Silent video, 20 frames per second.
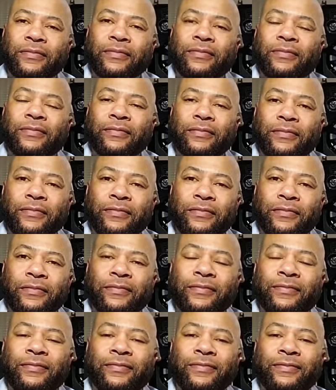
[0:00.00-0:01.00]
My feelings,
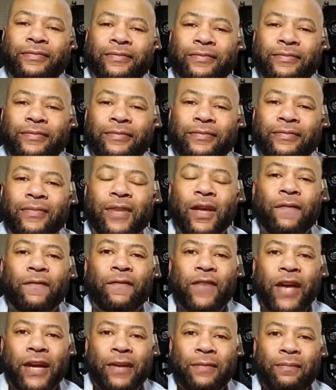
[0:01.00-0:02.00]
words, and thoughts
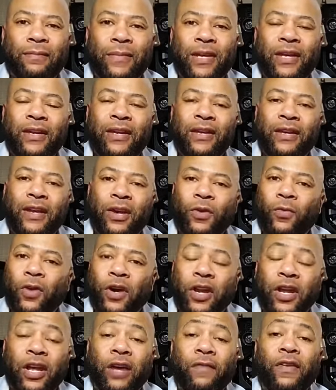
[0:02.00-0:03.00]
affect me.
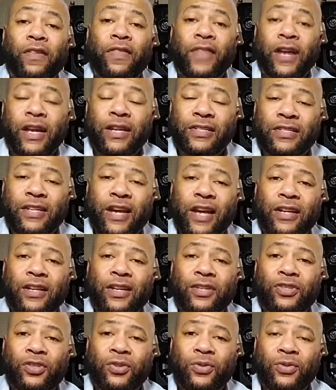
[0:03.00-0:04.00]
Whatever they decide
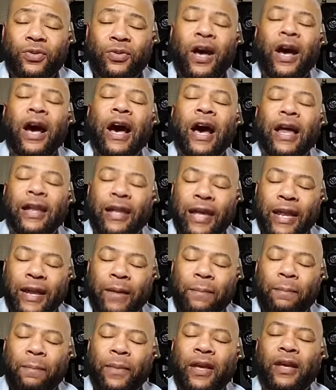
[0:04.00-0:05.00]
to do, I let
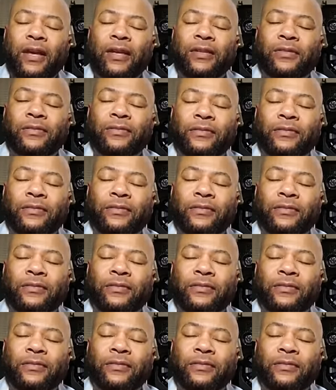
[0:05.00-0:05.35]
it be.